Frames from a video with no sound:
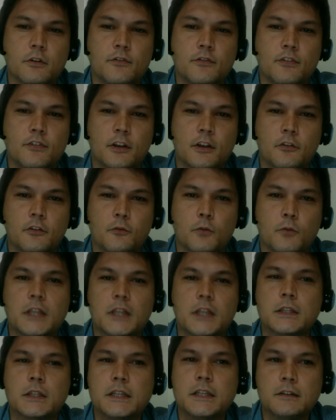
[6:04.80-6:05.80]
sales
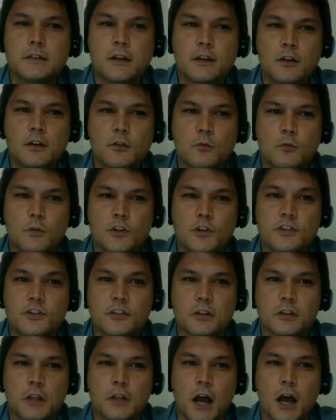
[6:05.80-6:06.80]
weekly, which is a
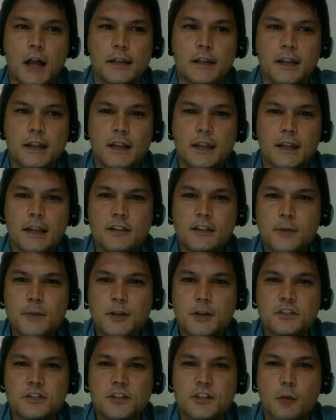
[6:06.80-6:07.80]
lot. That's
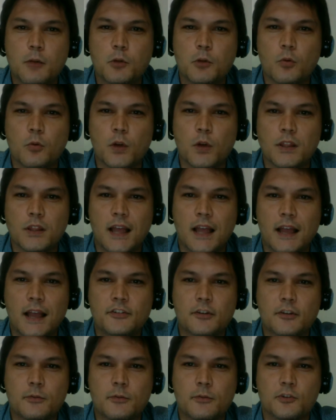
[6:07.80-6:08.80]
about double what last
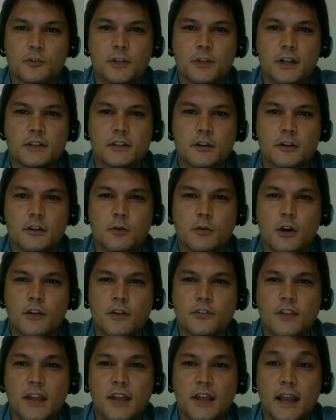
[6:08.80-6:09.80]
summer's plateau
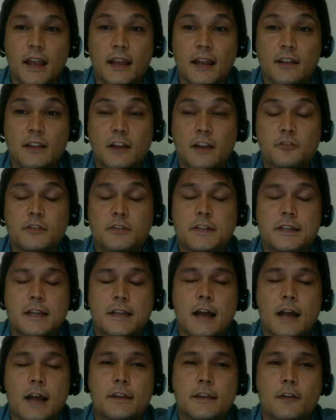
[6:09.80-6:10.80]
was, and it's actually
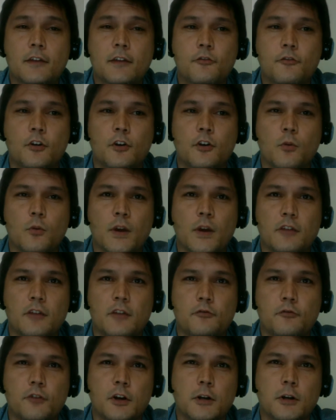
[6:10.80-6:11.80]
not that far away
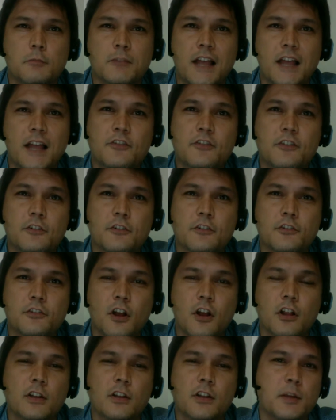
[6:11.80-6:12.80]
from last year's
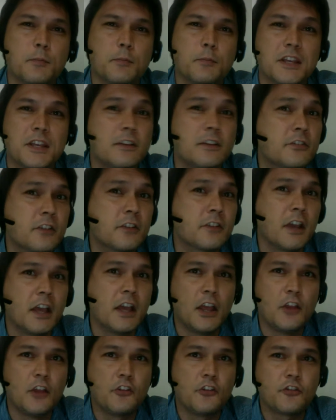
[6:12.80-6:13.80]
holiday peaks.
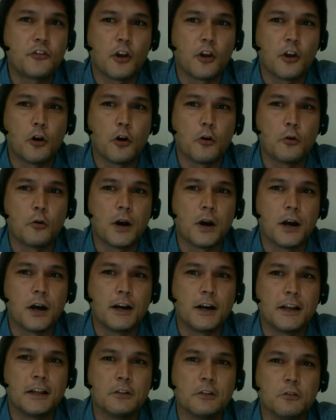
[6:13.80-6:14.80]
So
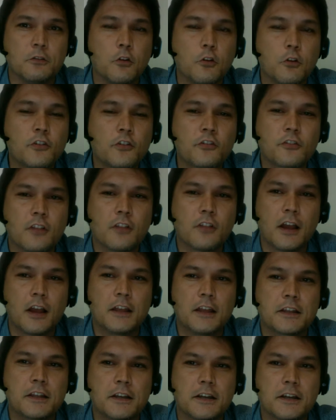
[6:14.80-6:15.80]
it looks
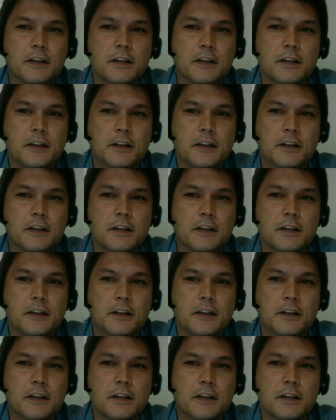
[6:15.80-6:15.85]
like